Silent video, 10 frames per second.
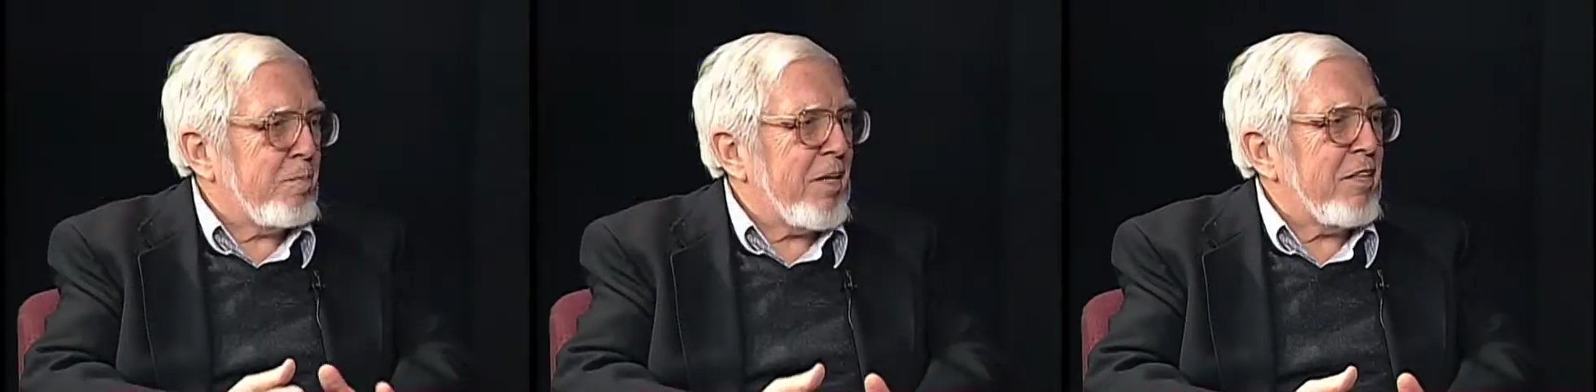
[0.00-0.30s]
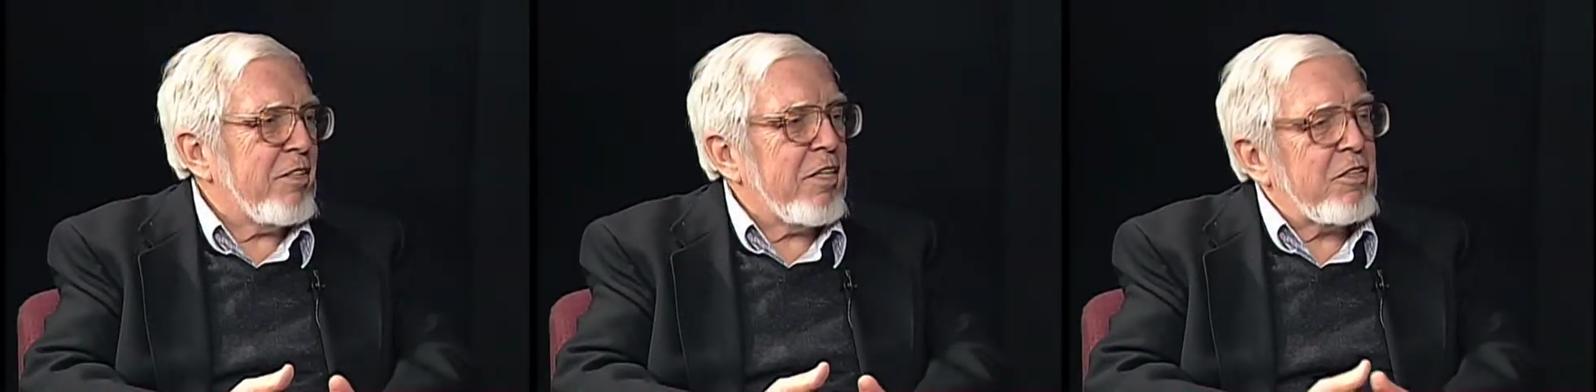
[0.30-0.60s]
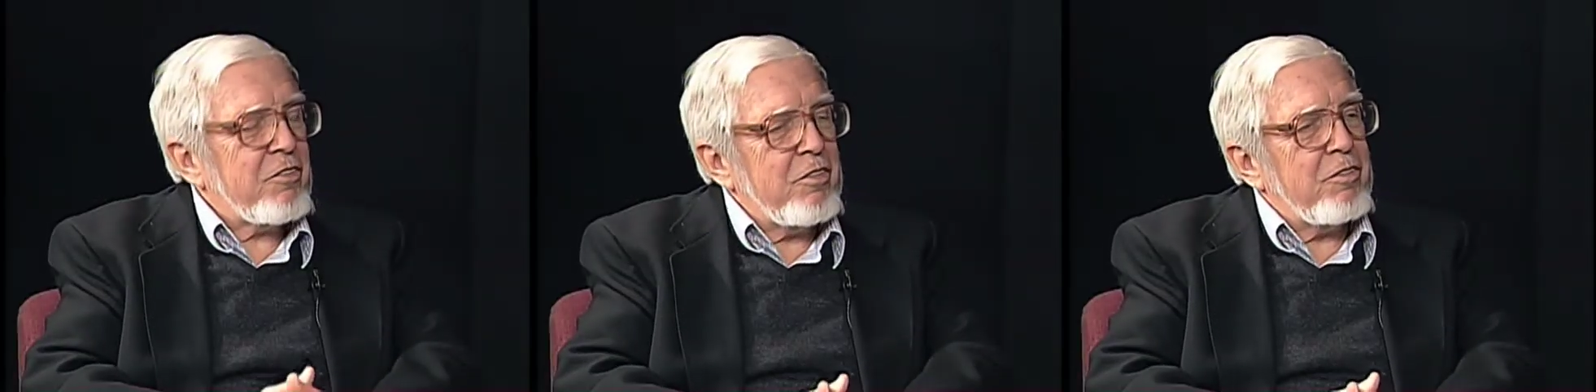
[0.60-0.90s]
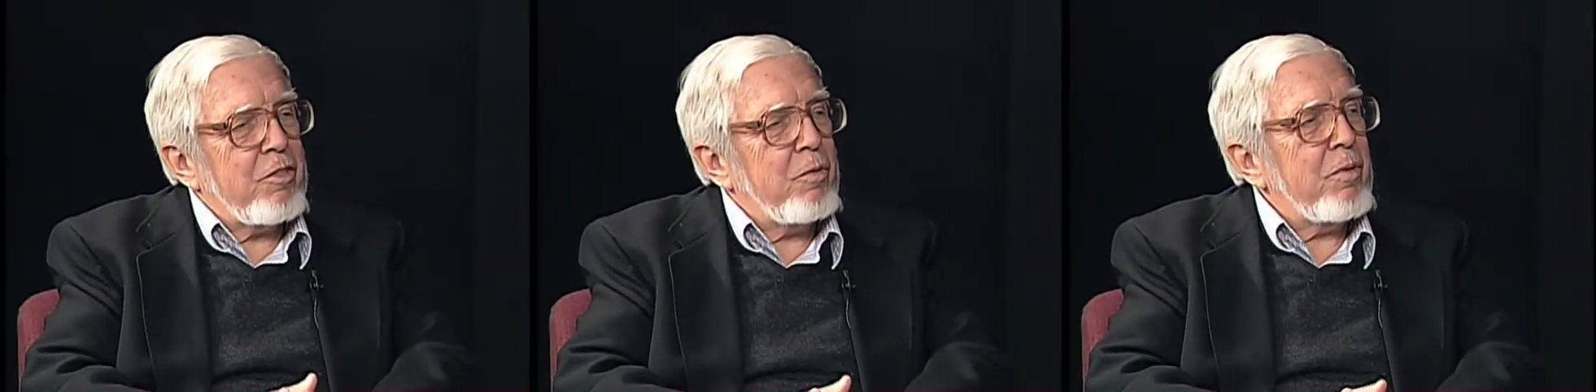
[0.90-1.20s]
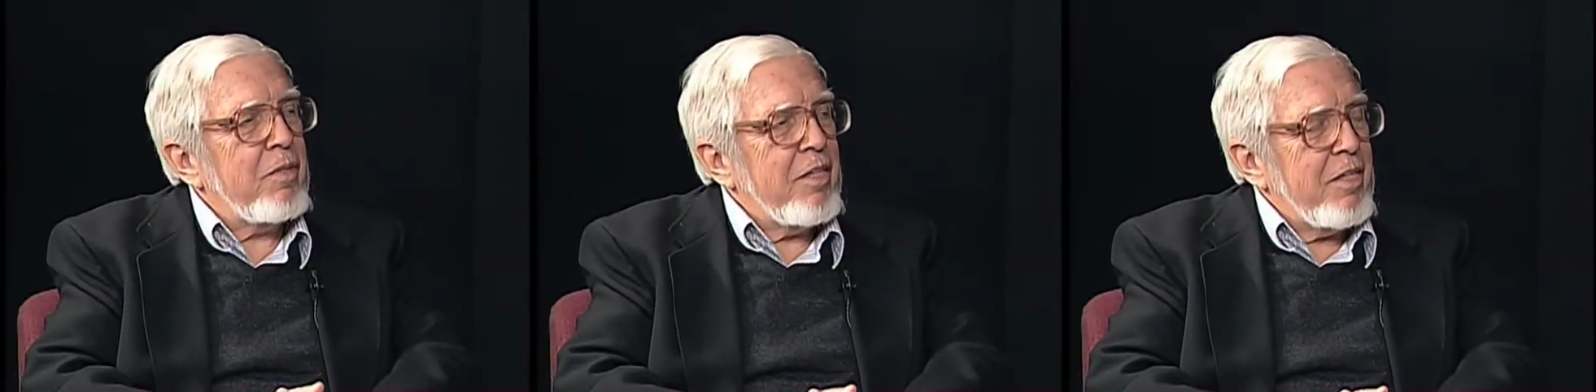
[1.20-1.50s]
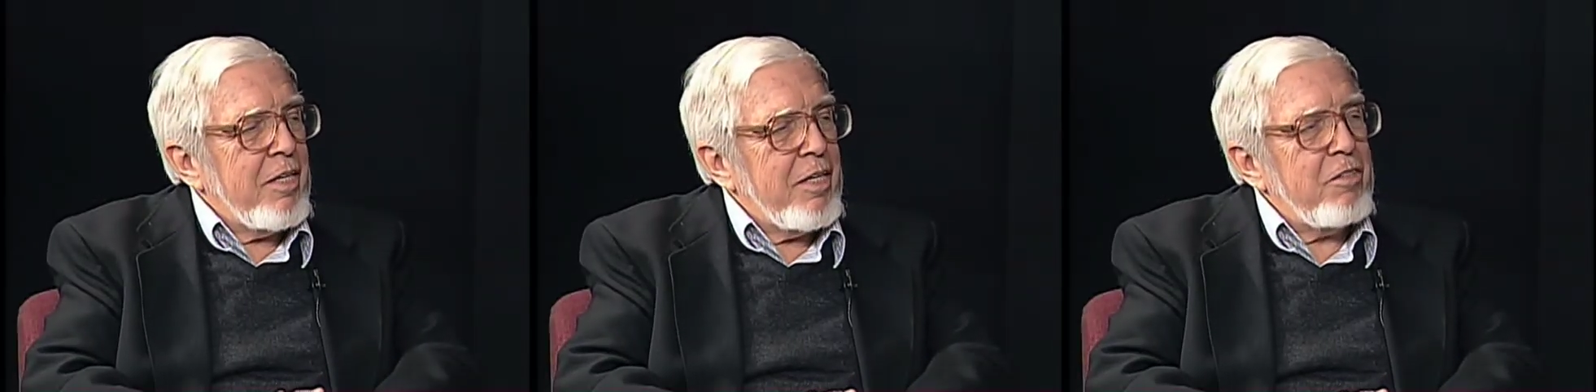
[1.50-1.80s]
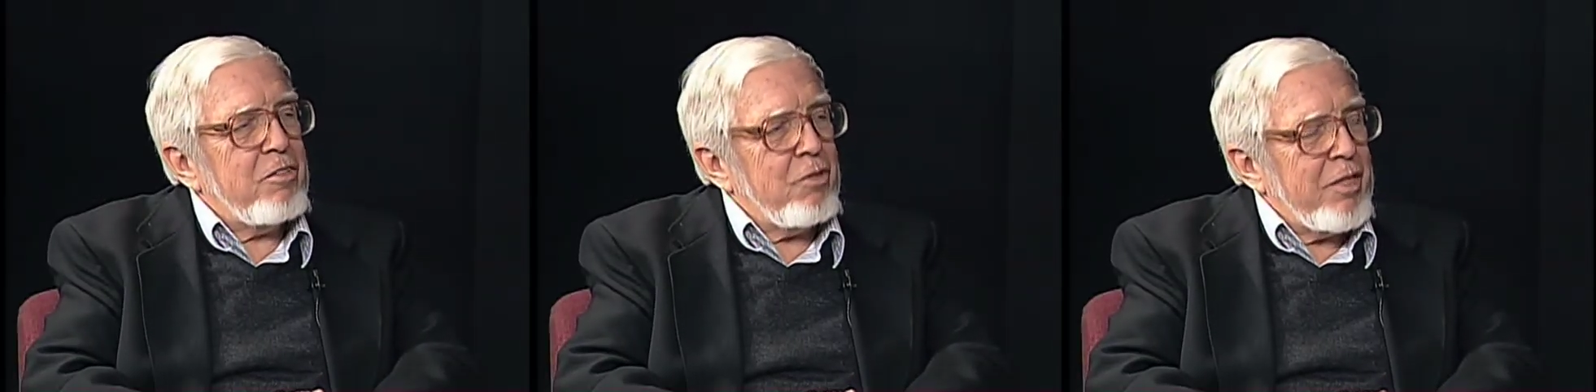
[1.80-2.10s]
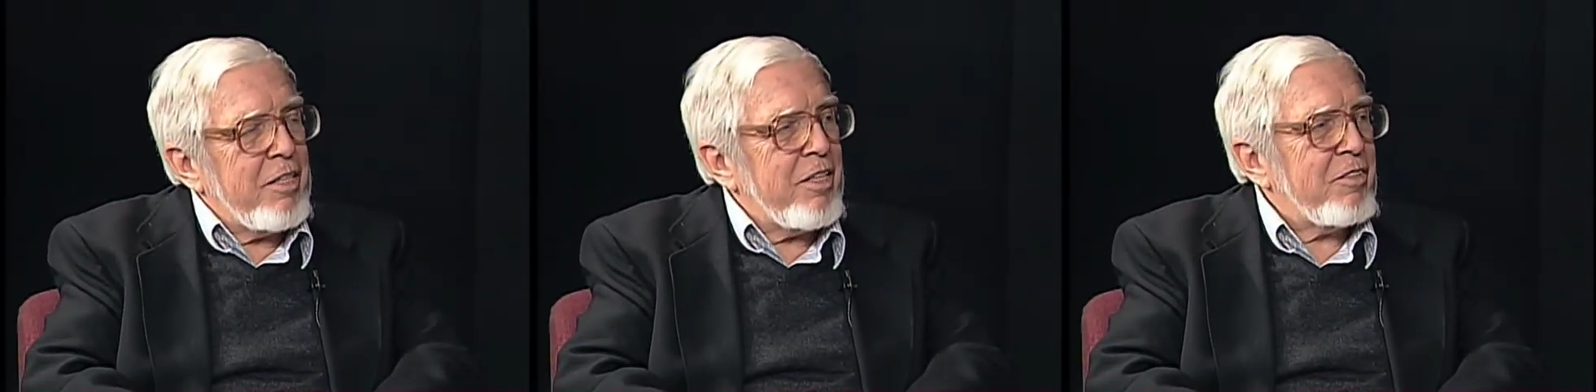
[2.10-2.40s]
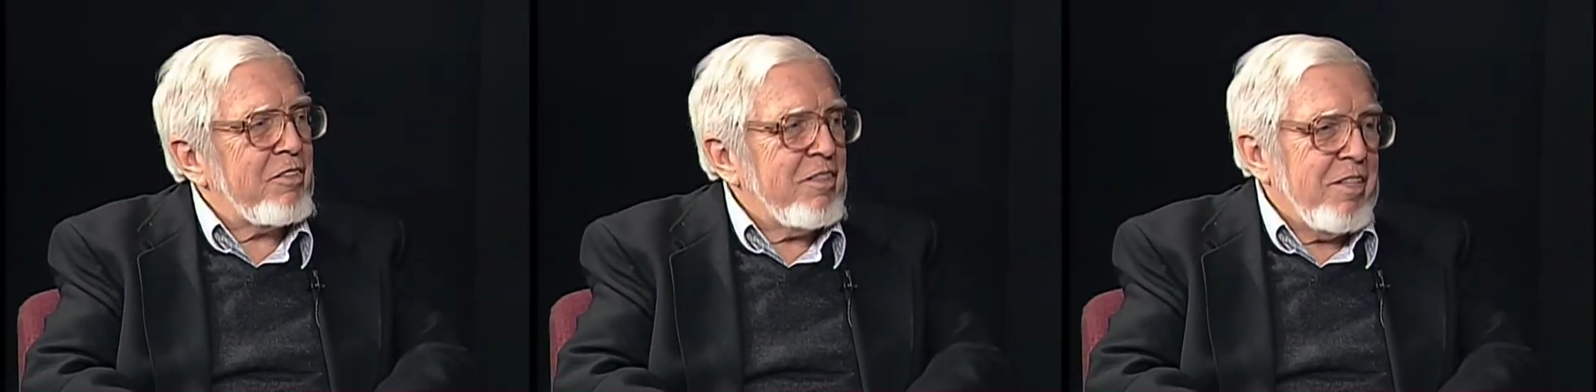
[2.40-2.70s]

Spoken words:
projects, and so he joined us.